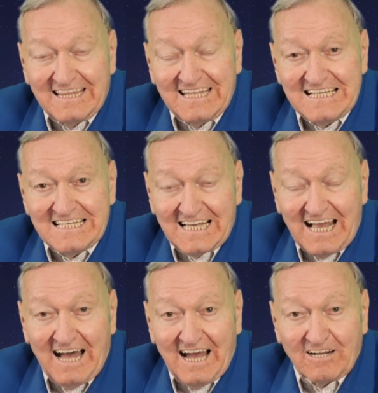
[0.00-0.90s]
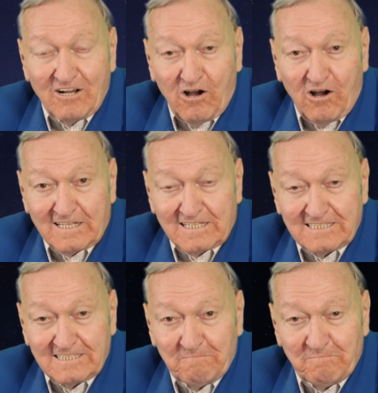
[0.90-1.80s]
these are
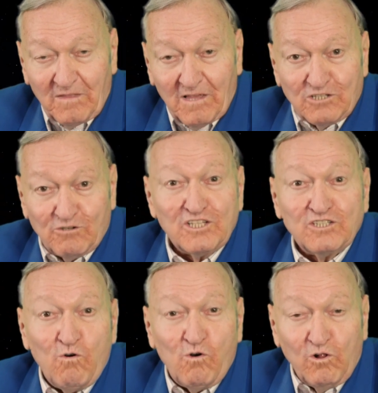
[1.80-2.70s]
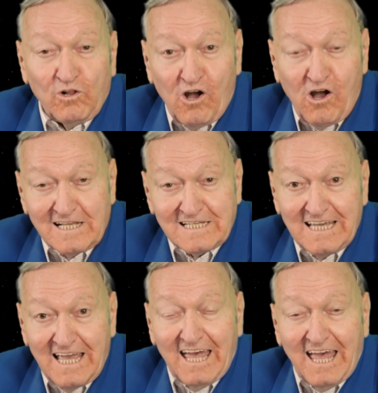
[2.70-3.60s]
gods. So the so-called
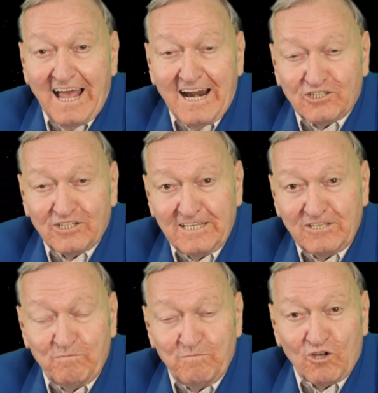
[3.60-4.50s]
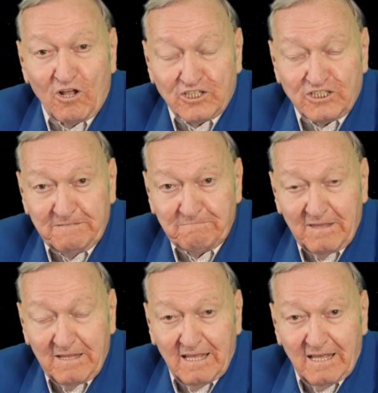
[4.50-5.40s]
gods entered into mythology,
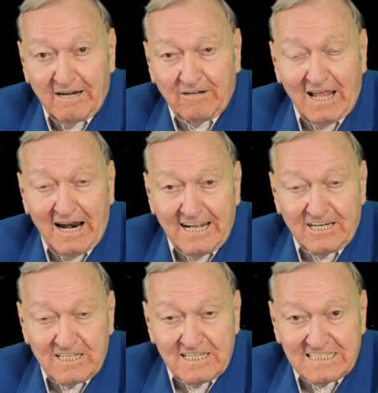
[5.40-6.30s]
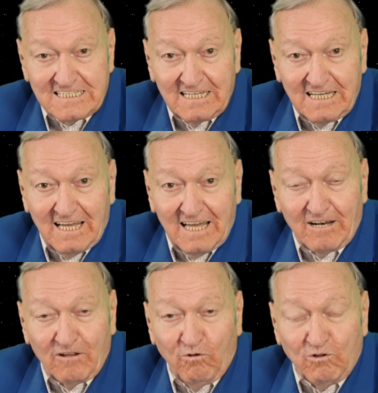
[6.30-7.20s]
into the legends,
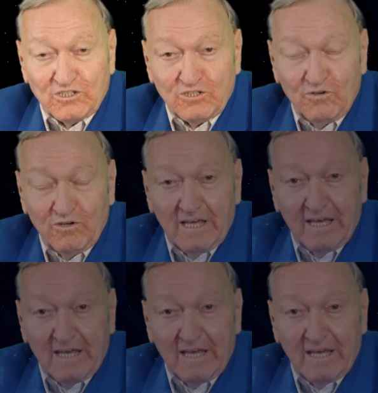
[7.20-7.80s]
and also